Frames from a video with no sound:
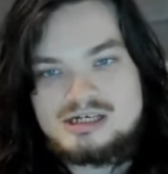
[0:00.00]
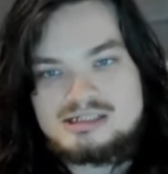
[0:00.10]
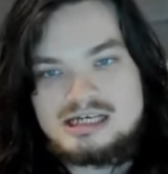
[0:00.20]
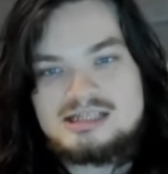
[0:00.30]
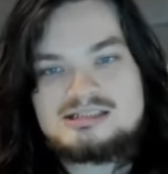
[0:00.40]

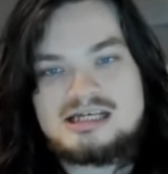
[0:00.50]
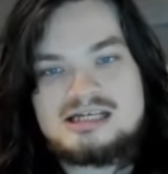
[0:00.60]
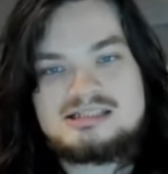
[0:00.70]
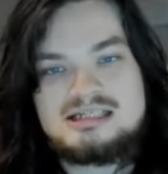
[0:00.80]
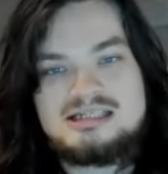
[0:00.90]
Tate
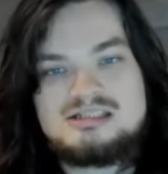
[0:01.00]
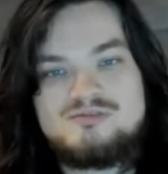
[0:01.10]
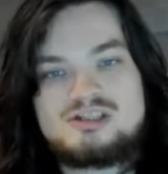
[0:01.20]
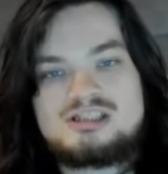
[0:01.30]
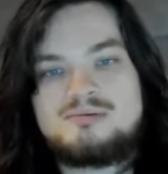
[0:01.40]
says that he's the
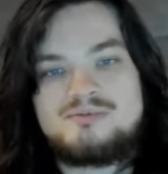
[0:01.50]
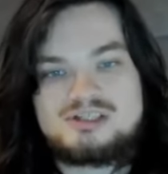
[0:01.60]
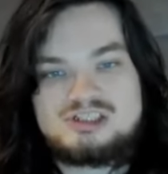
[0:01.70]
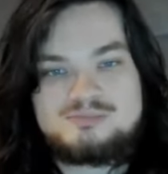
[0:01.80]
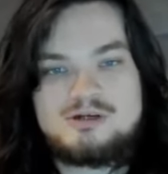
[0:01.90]
victim of a
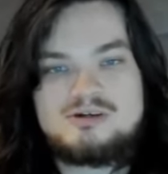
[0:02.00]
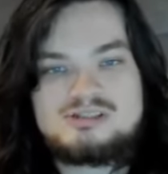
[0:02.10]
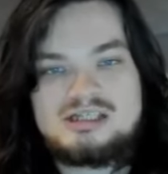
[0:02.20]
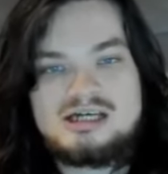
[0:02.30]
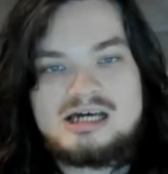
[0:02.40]

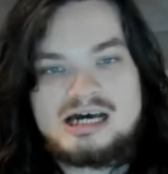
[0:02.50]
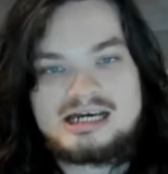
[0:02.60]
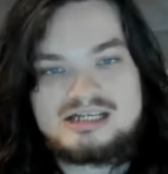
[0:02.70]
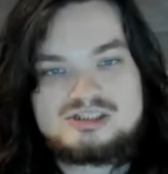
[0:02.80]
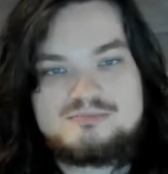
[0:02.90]
conspiracy
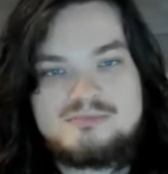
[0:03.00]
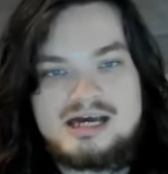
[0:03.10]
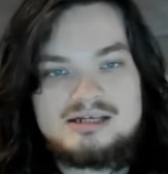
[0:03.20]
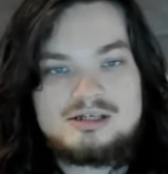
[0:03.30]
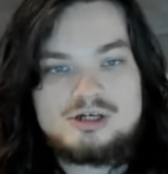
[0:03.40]
against
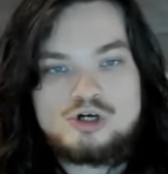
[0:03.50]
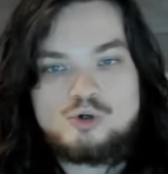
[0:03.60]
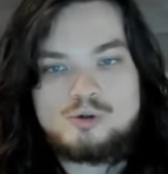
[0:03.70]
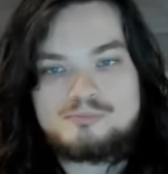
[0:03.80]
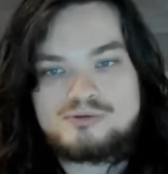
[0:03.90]
men
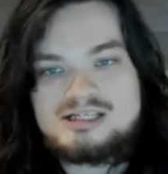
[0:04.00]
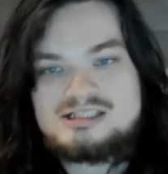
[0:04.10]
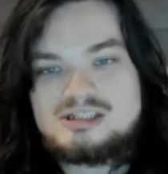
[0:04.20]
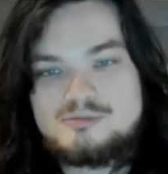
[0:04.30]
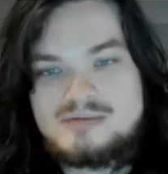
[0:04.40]
who
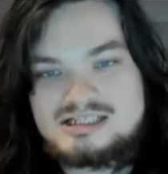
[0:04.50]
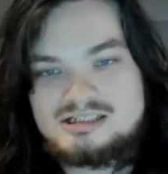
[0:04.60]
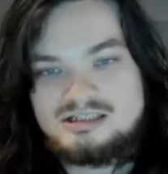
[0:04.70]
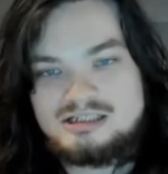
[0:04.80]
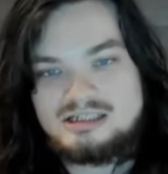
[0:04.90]
embrace their
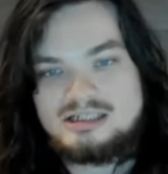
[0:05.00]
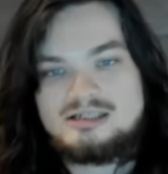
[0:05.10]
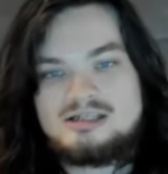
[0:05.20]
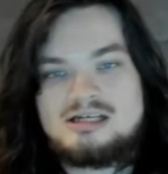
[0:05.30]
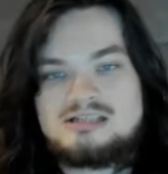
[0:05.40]
masculinity.
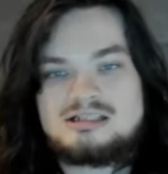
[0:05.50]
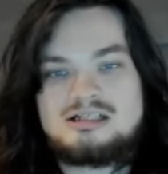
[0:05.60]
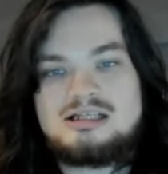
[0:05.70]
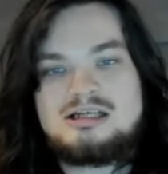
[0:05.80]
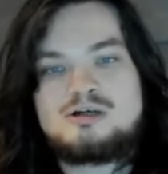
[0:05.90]
It's
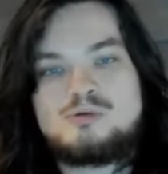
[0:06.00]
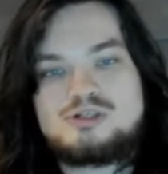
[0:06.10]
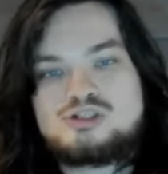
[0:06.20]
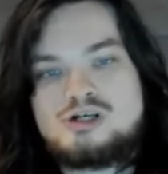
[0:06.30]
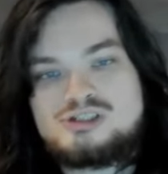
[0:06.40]
unclear what
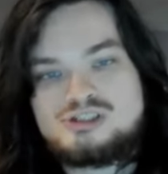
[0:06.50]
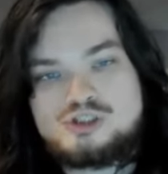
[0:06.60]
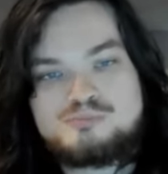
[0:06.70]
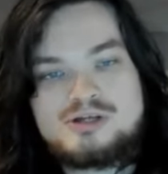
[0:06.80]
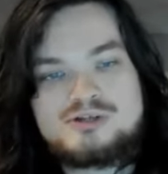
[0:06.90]
charges
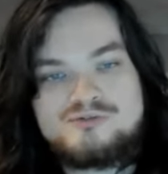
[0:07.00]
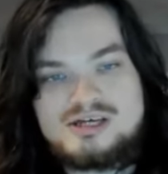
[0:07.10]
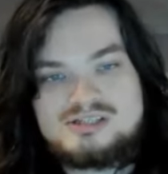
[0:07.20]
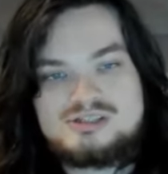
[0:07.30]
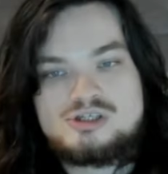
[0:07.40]
his brother
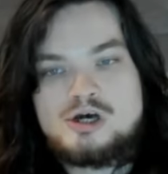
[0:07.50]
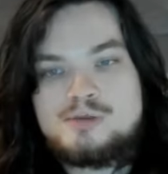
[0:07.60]
faces.